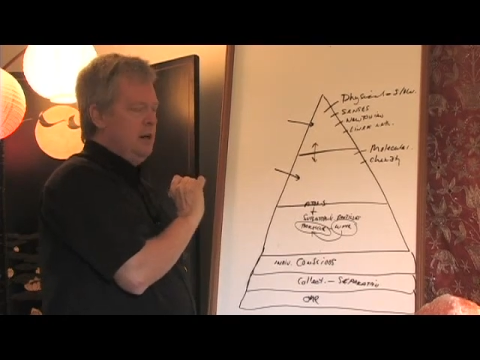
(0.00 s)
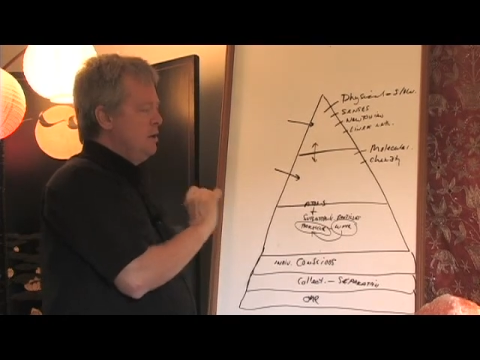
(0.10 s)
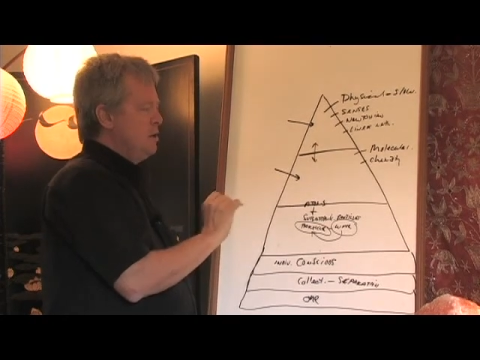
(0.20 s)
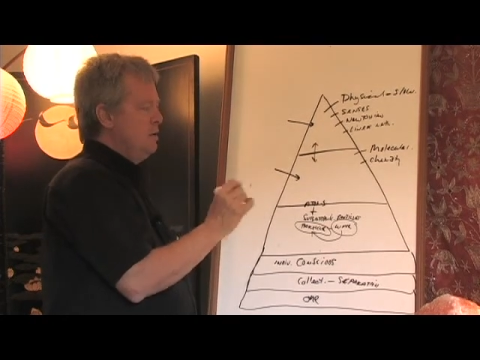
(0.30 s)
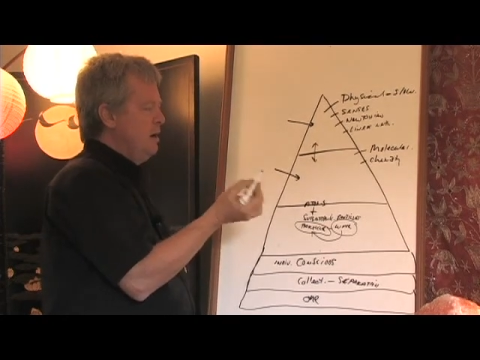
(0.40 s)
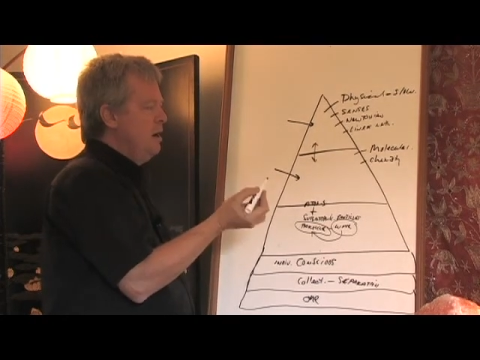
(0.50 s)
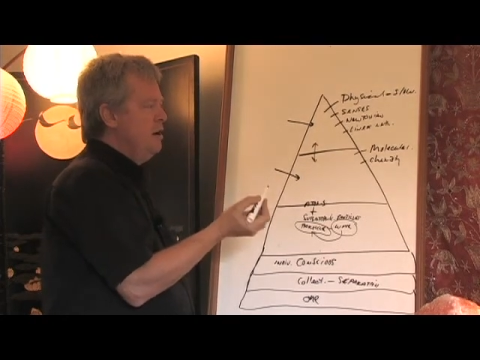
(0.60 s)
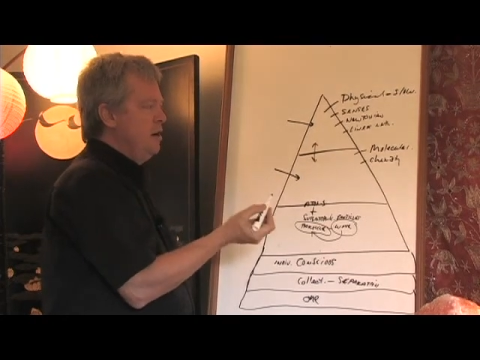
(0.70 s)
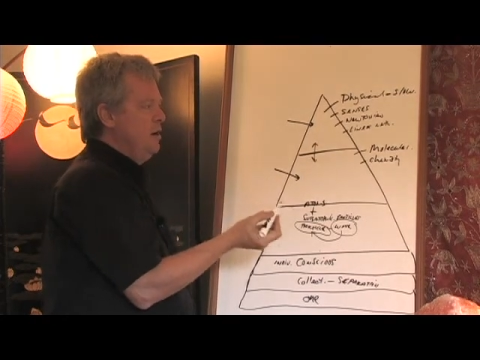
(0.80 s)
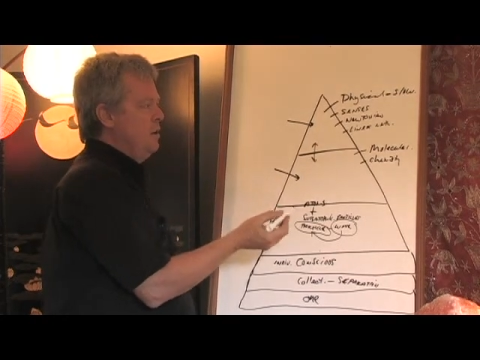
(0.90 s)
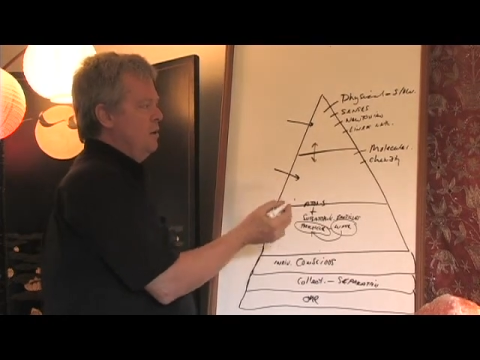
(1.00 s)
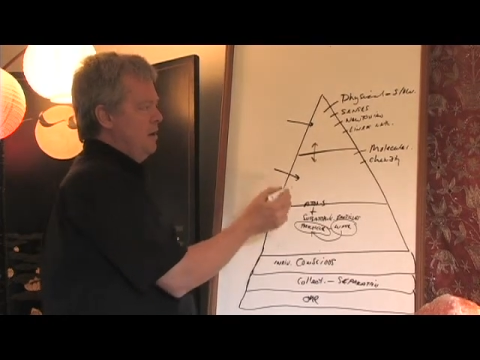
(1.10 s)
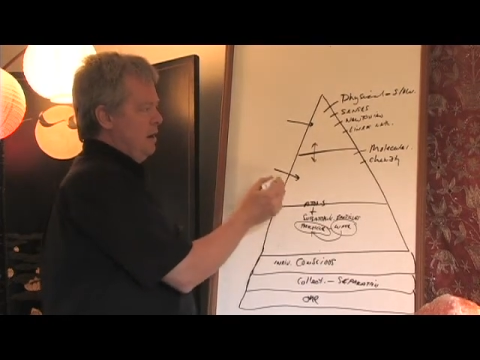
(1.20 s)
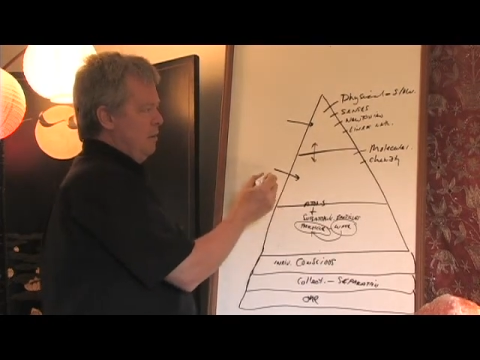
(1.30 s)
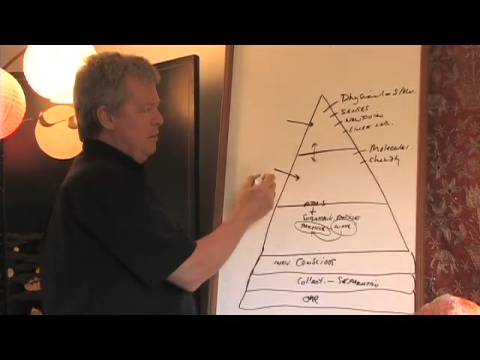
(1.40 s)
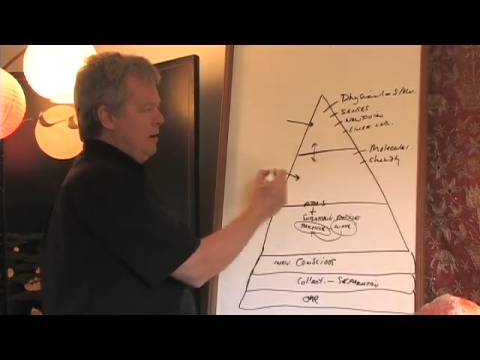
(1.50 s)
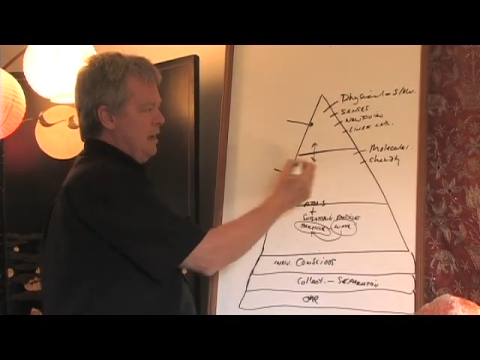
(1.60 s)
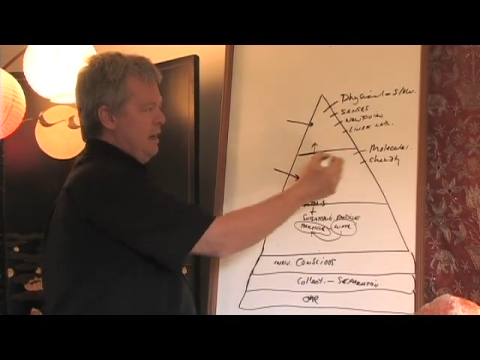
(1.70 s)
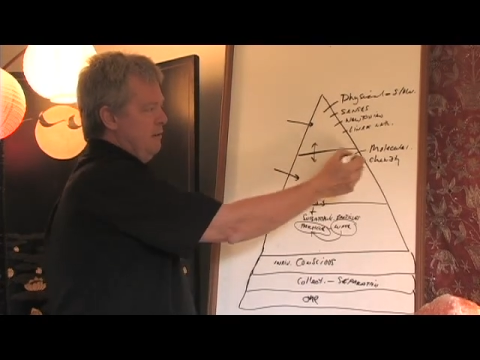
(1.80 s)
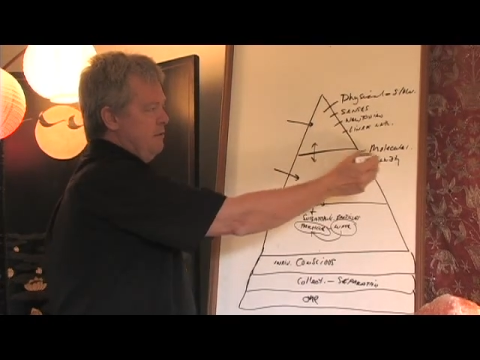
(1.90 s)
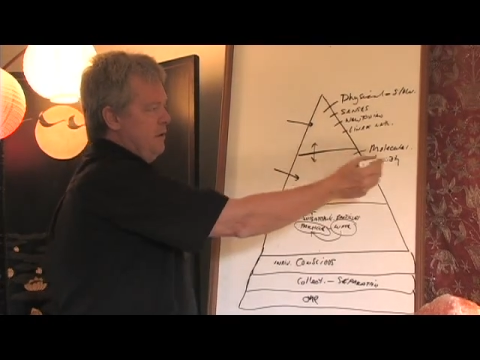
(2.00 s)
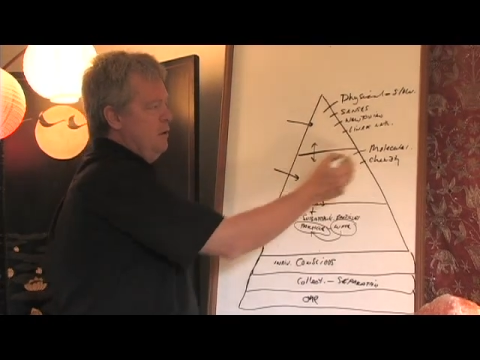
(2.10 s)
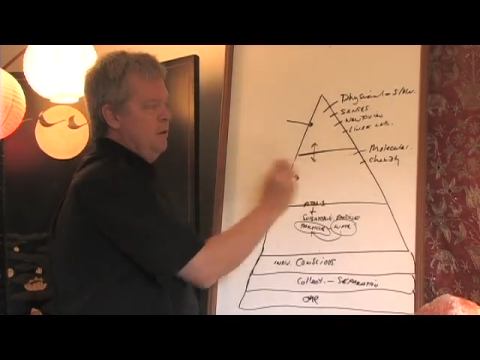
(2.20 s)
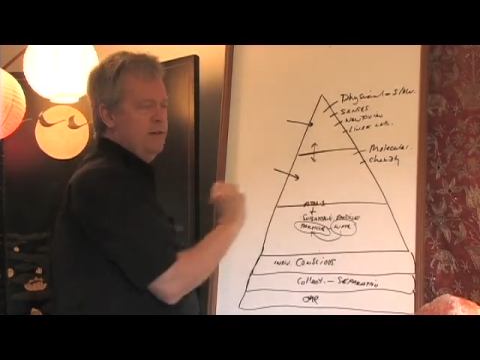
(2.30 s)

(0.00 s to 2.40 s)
So we all know that when we eat food,